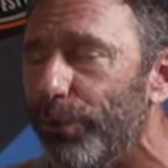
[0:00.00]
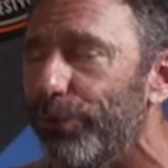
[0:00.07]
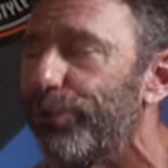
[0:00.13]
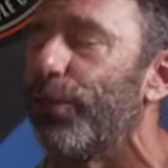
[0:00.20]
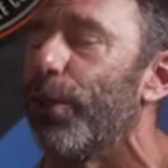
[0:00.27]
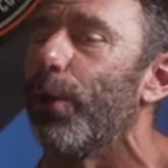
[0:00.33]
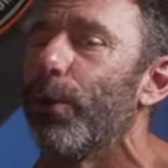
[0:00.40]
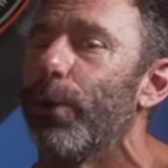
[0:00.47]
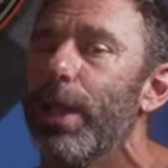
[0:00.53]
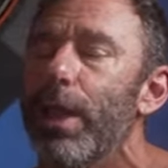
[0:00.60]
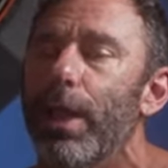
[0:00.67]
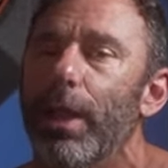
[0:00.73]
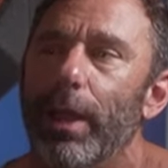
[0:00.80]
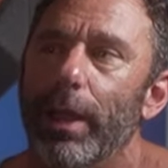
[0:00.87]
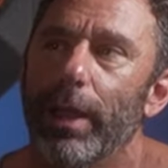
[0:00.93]
So
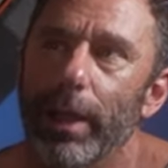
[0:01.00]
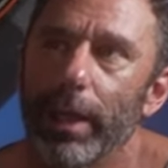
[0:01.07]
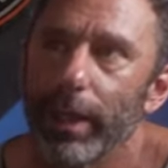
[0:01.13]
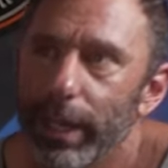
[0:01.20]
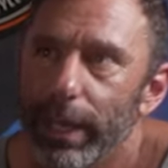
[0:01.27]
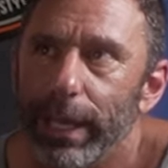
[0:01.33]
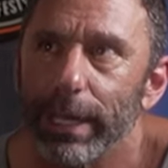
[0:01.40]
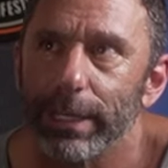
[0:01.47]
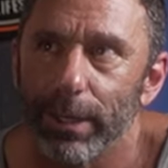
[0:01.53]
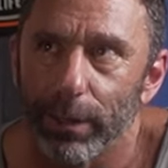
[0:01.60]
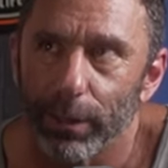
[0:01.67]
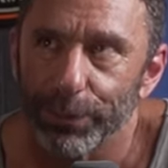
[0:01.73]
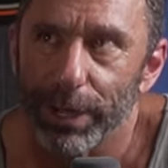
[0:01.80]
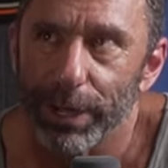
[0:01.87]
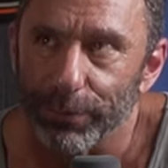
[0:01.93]
uh, it's a
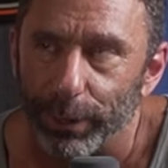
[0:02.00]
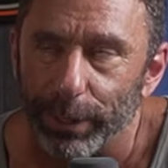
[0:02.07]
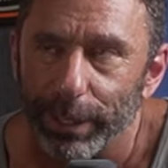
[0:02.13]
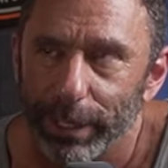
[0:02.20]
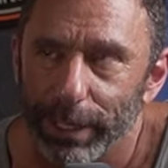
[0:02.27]
little different.